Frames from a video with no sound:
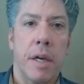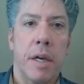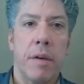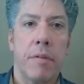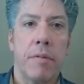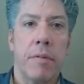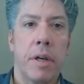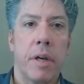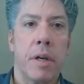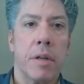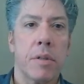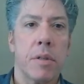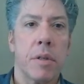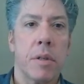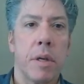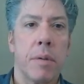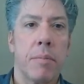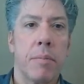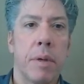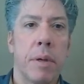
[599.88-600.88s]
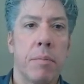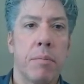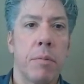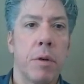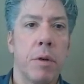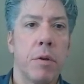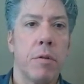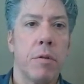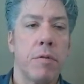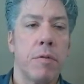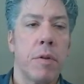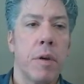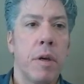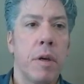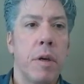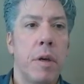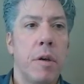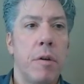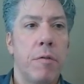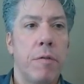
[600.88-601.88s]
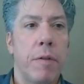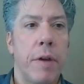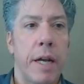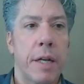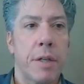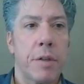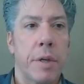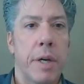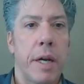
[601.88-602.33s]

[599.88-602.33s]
have not. So let me move factory